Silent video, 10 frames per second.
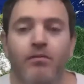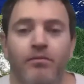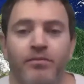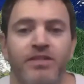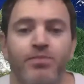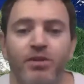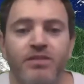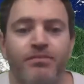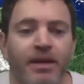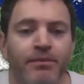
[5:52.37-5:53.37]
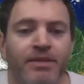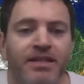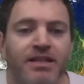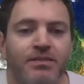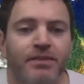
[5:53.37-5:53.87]
this book has made me
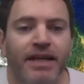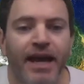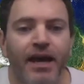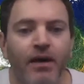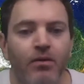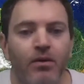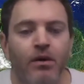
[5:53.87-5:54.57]
tons of money. How?